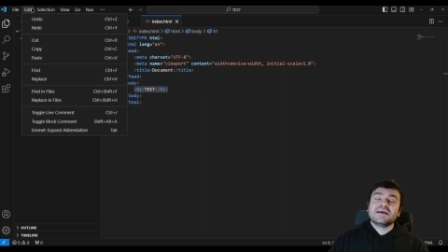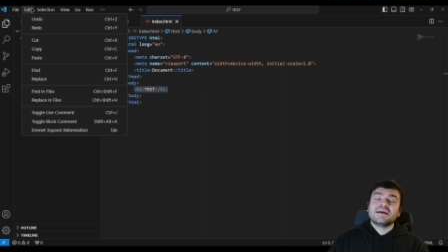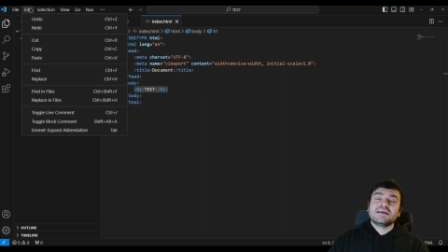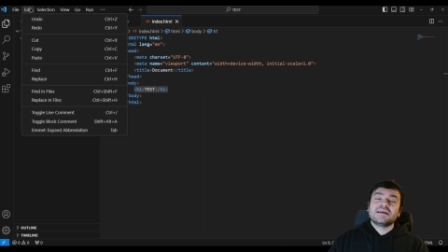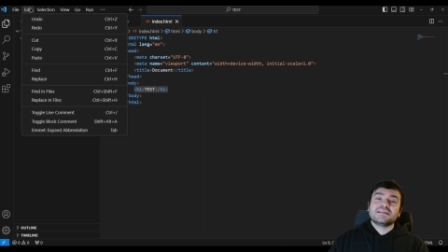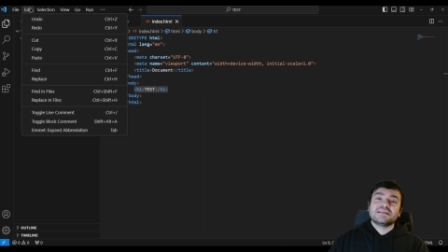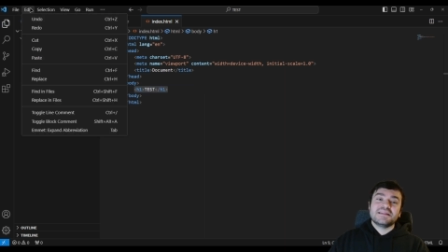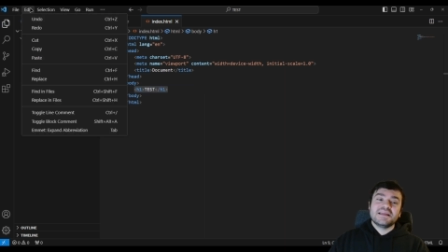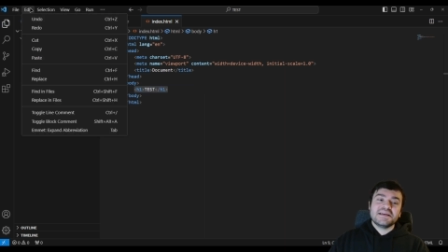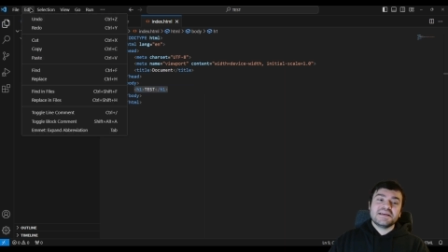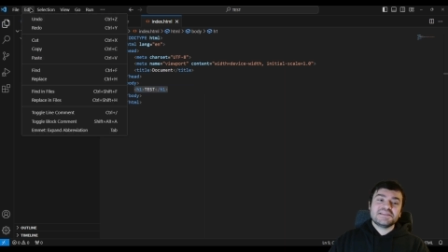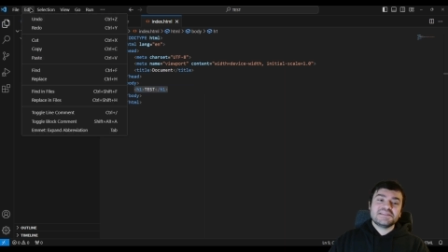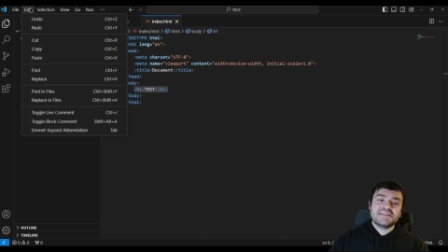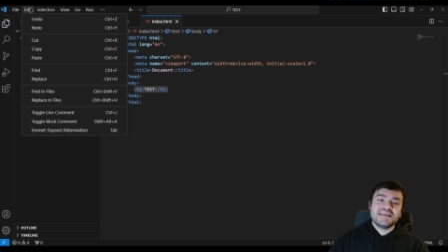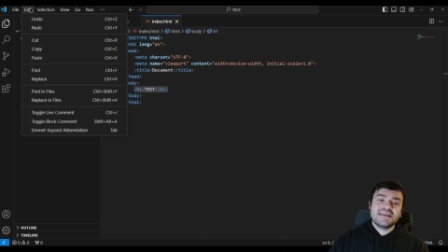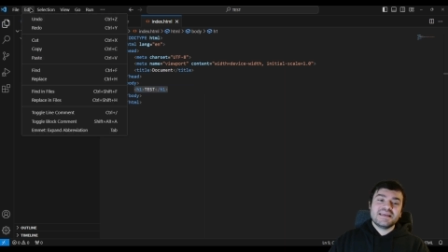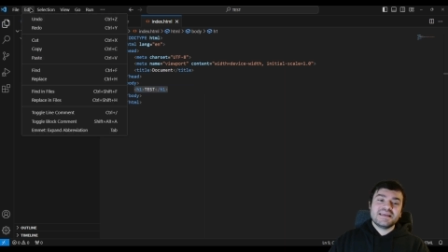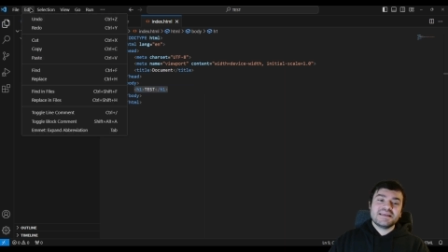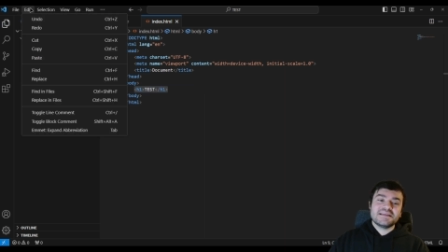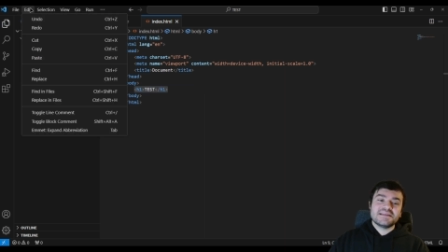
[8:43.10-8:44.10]
The next
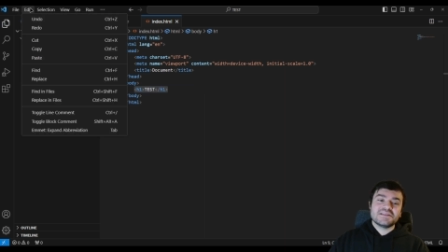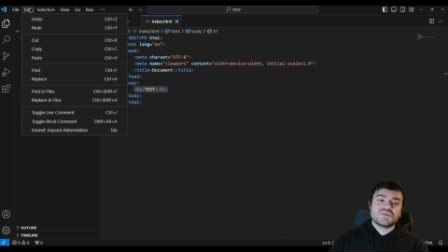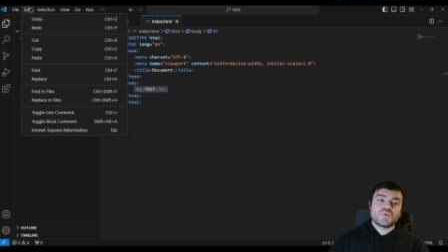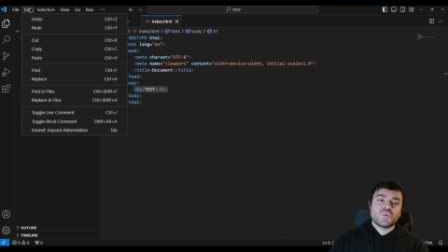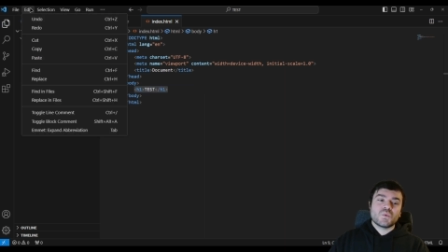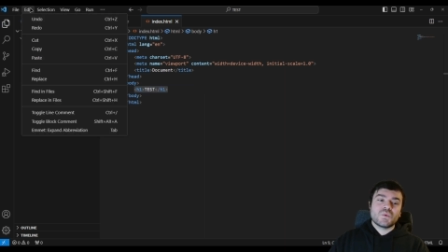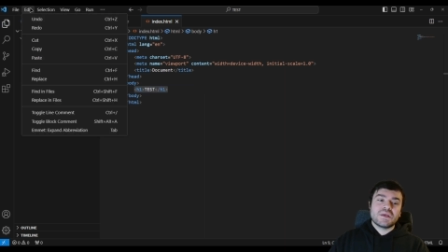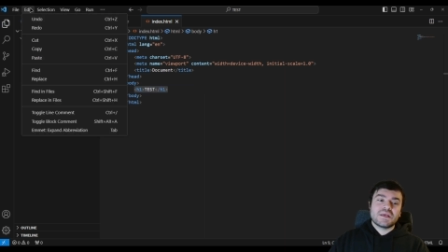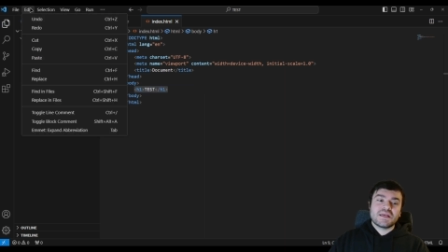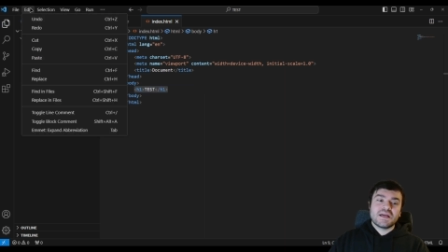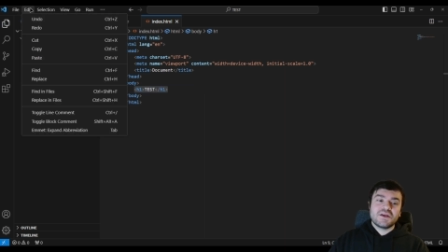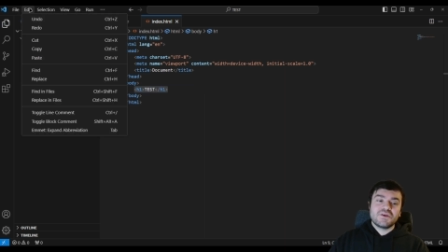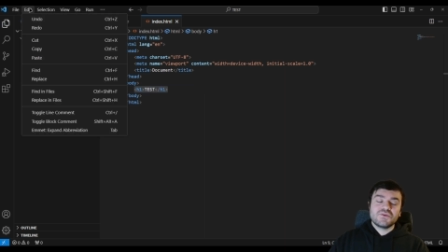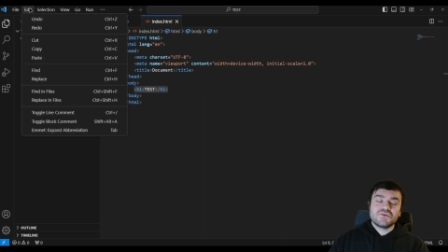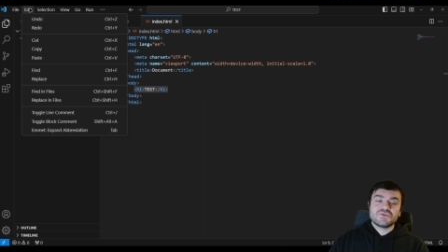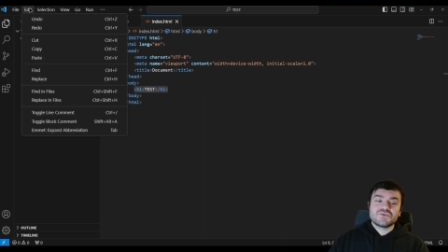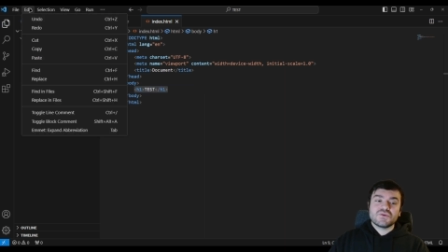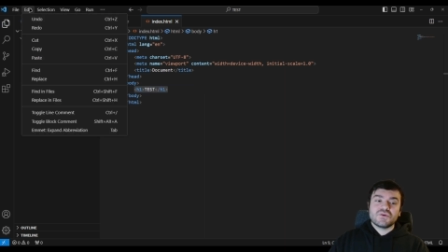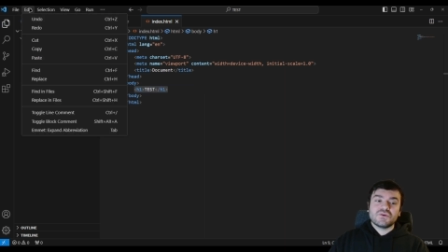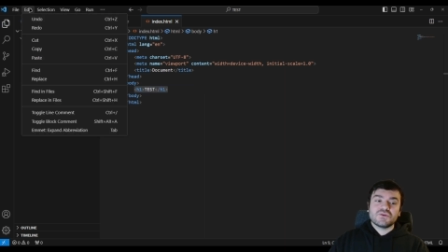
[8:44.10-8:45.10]
thing is we can
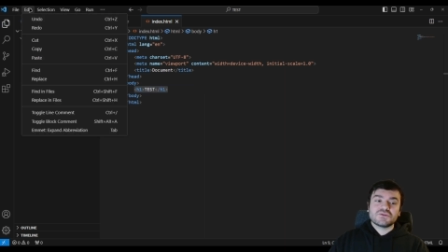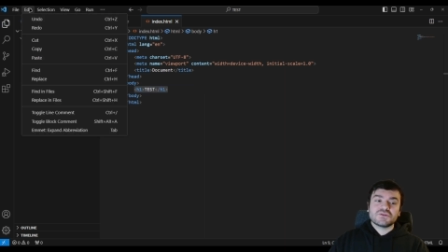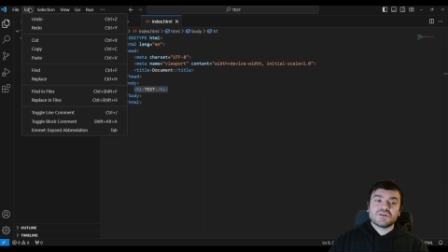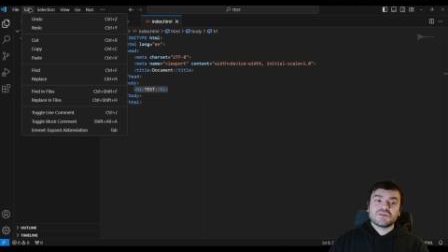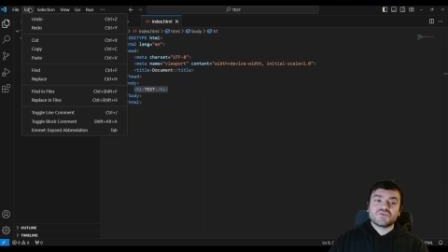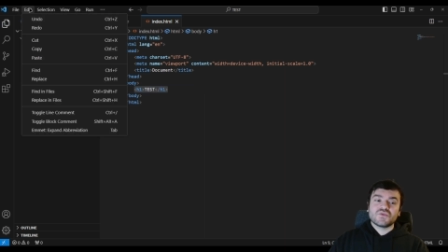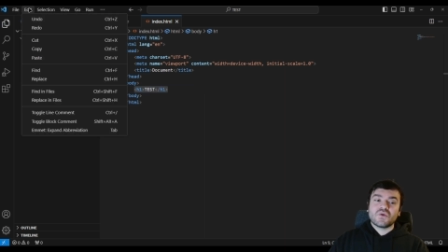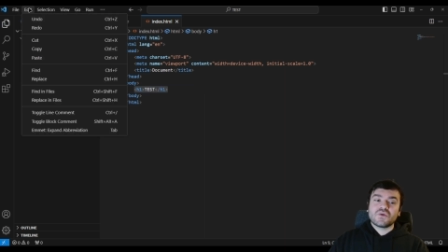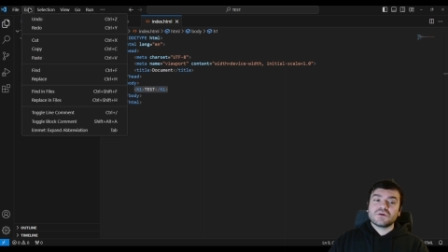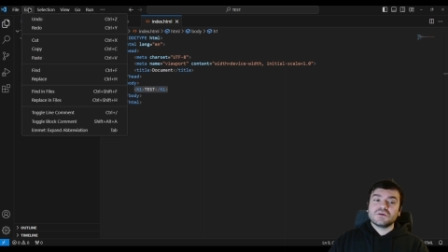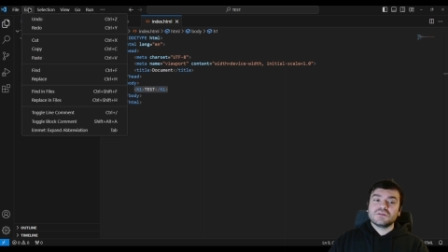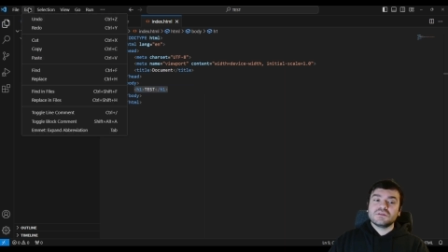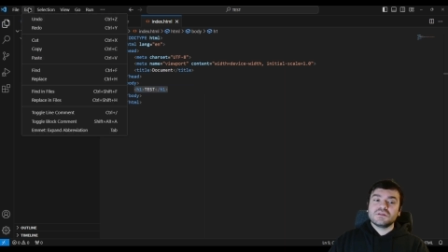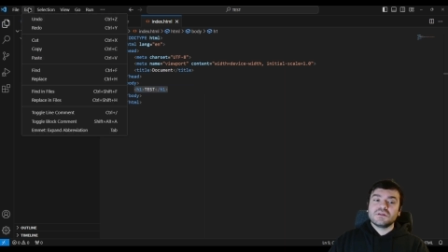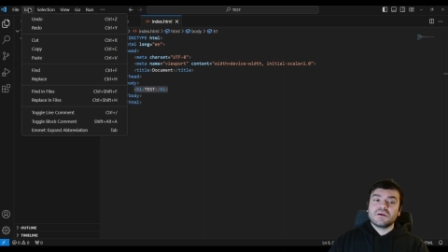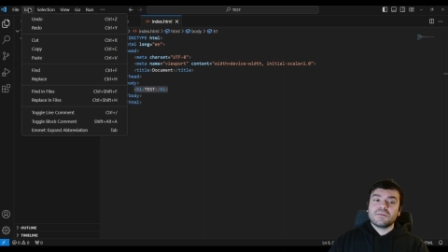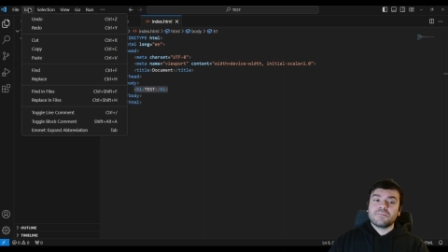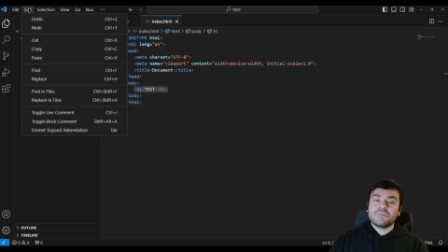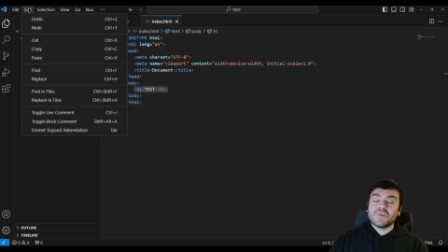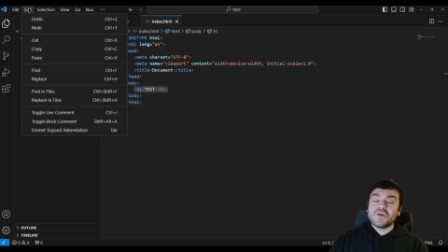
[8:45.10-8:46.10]
use also toggle
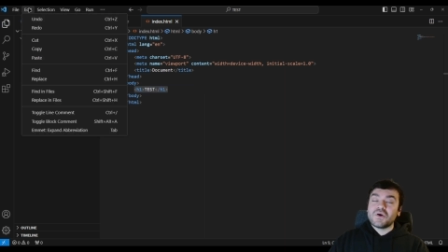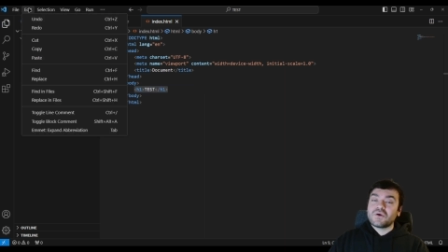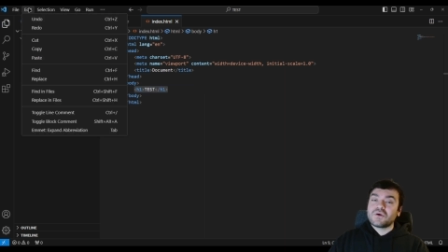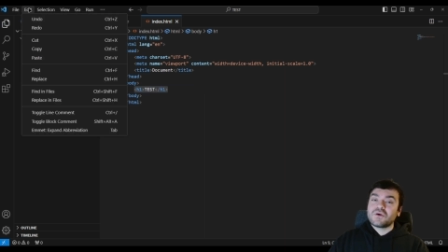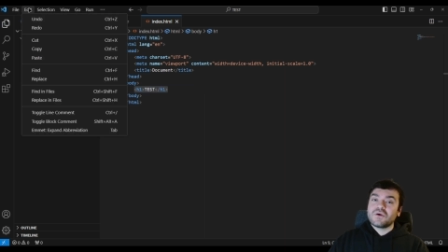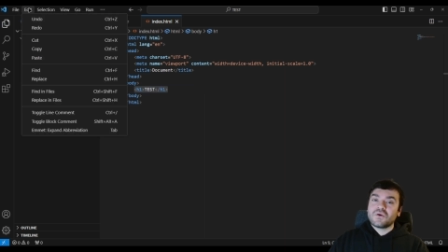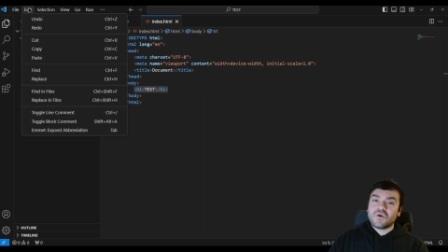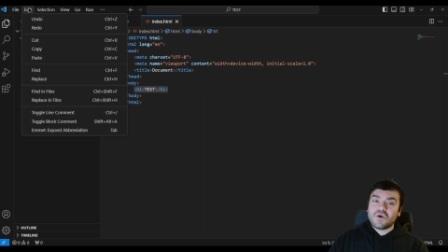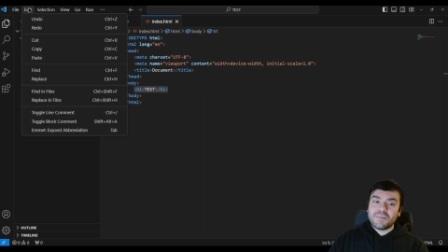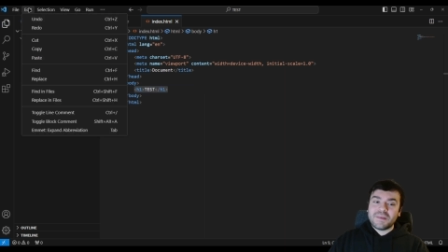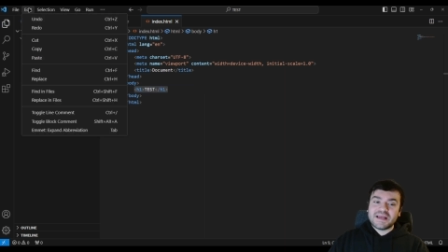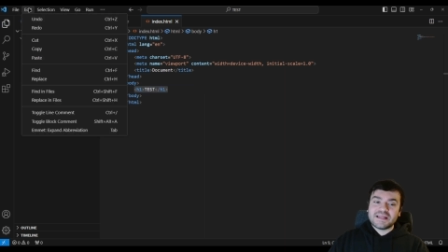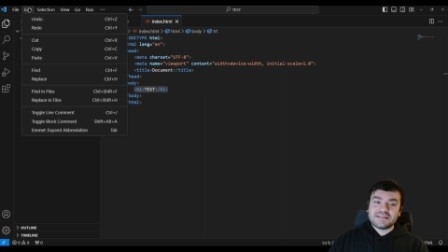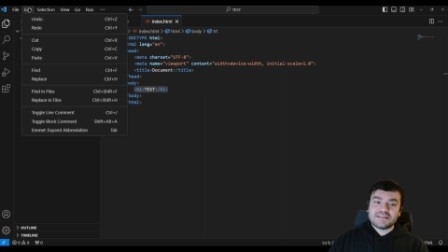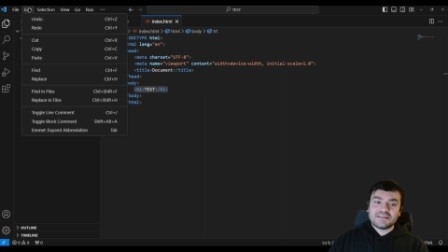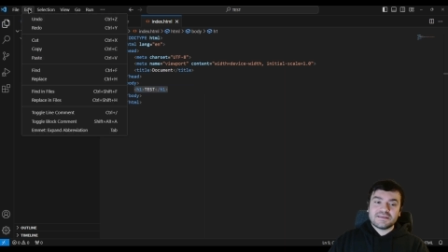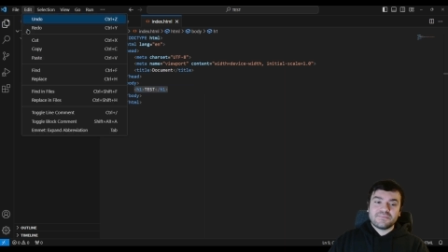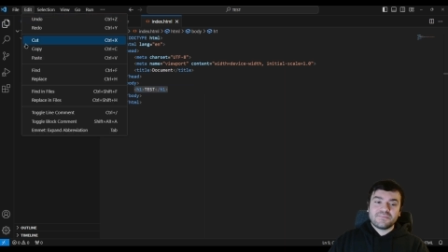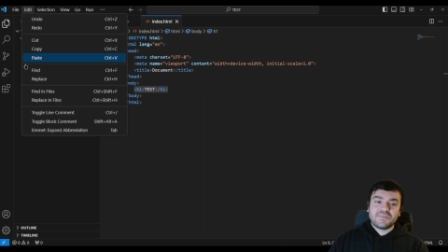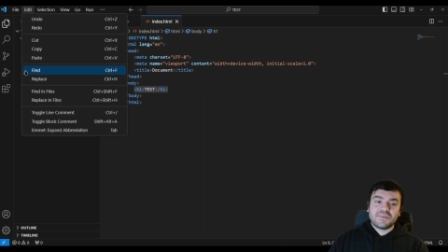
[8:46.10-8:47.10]
block command.